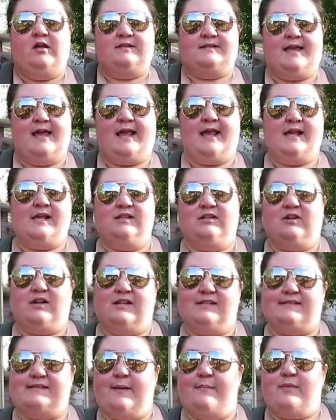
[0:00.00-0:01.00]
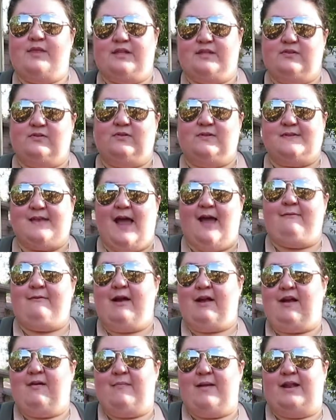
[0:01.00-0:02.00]
taking a look at some of the tools I
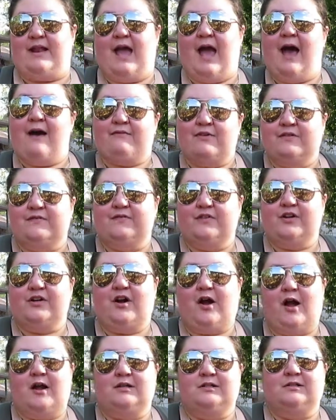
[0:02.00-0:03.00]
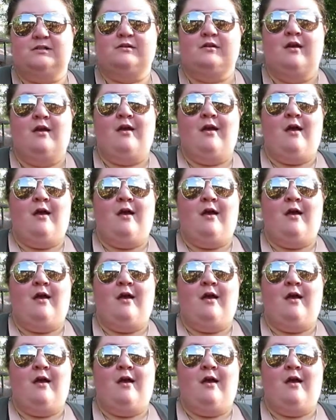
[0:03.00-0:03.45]
recommend having for a garden.